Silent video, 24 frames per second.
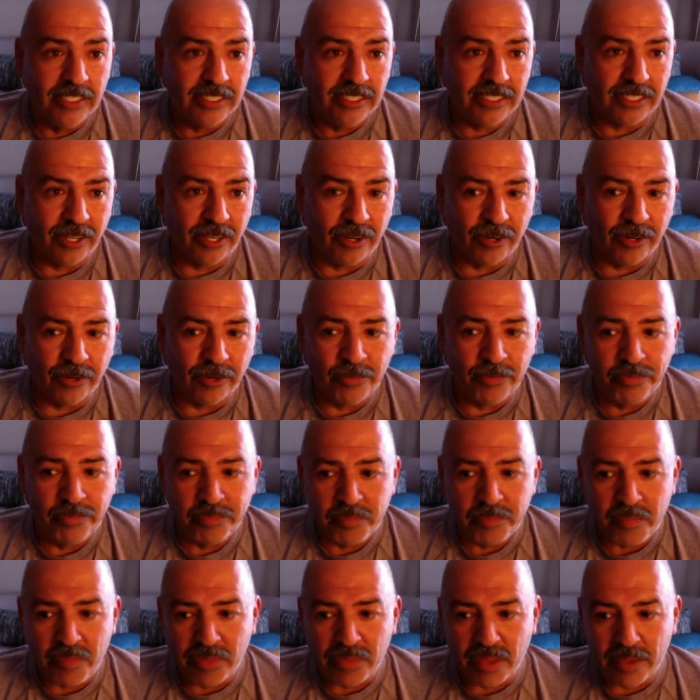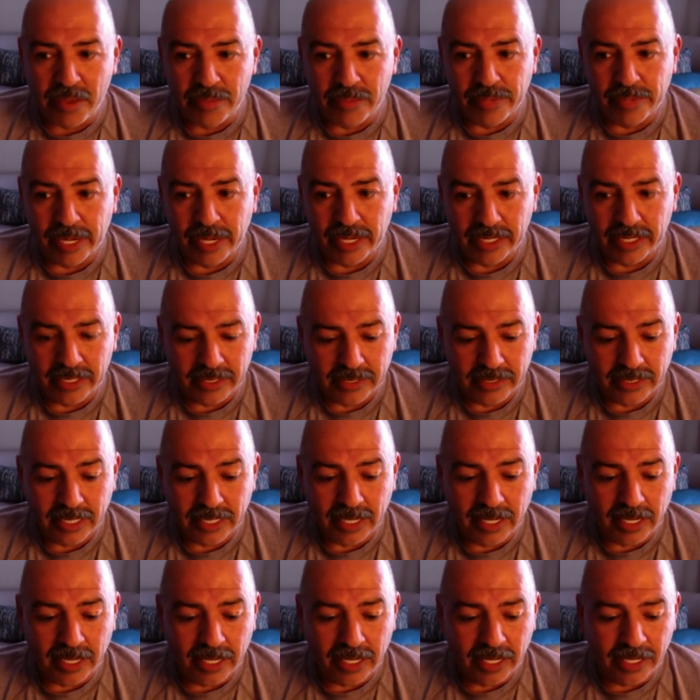So, but
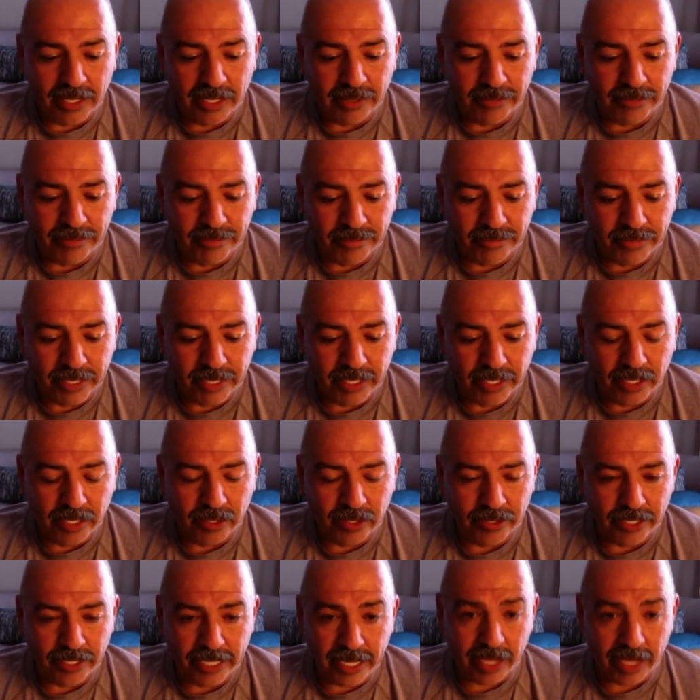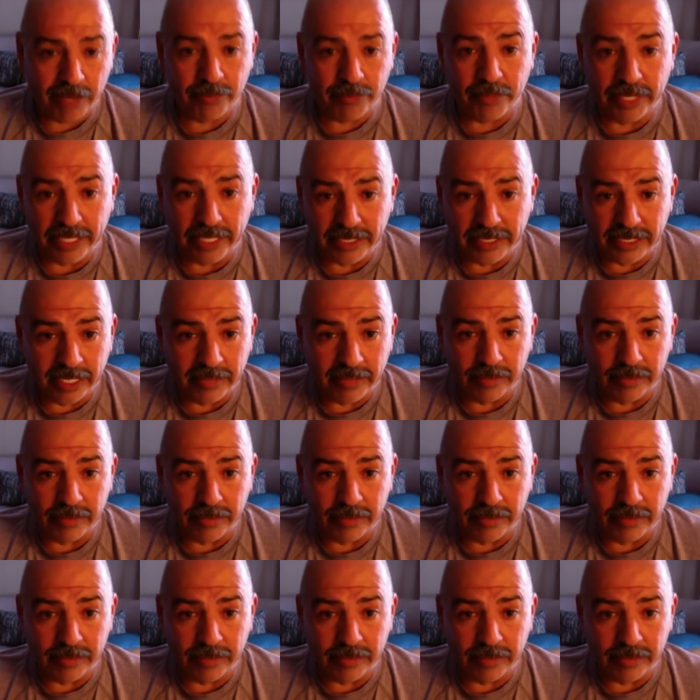you can't please